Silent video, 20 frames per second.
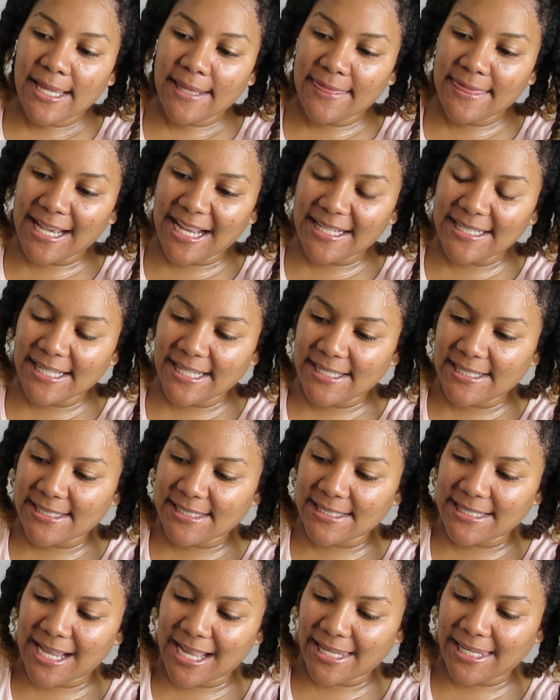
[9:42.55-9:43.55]
that it's
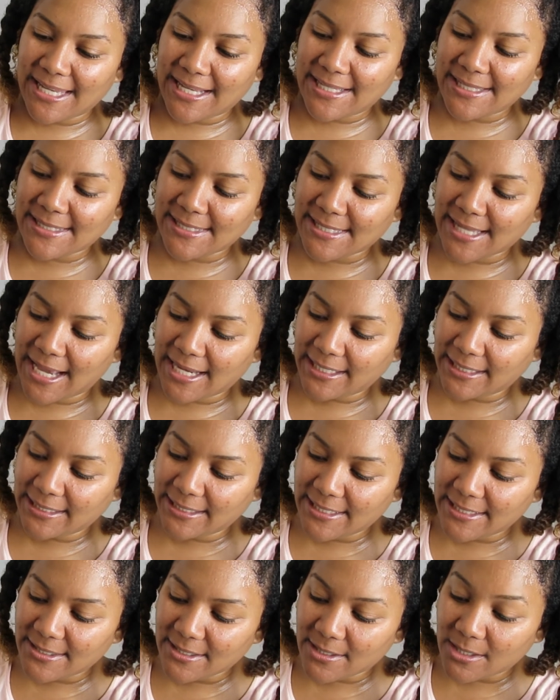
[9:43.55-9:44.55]
not
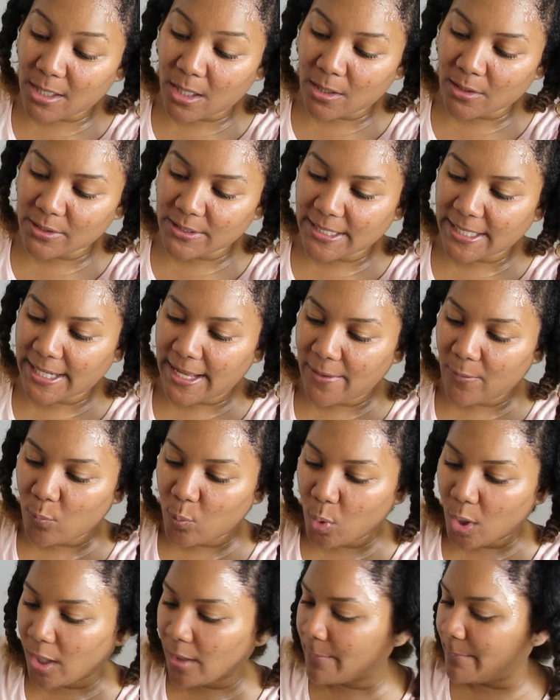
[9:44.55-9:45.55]
exactly the color that I
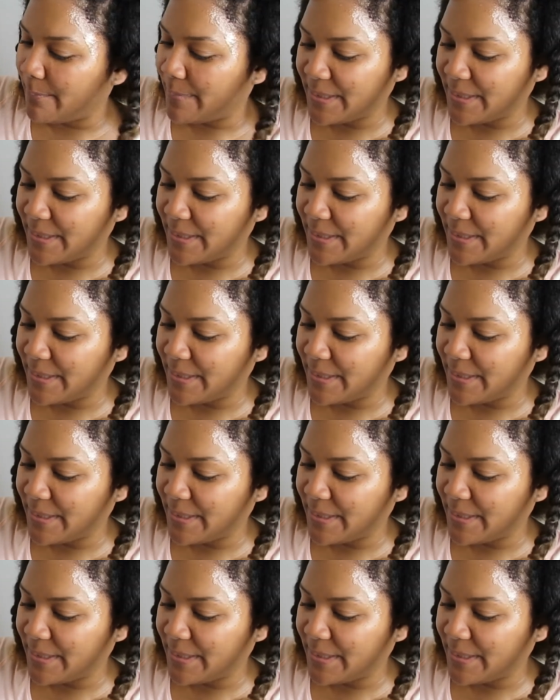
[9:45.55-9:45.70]
want,